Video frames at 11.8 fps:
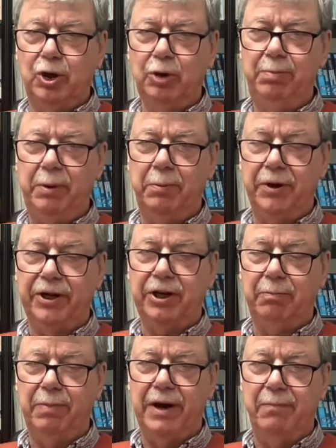could be
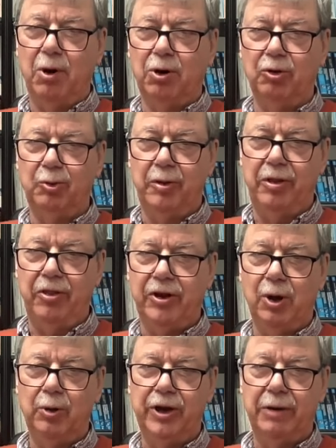predicted by models within the
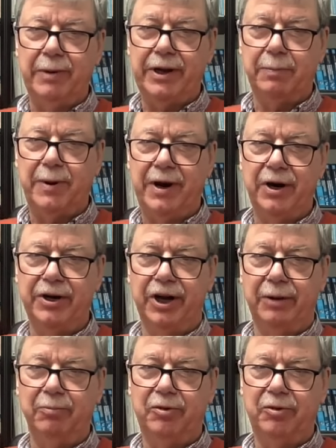cold dark matter paradigm.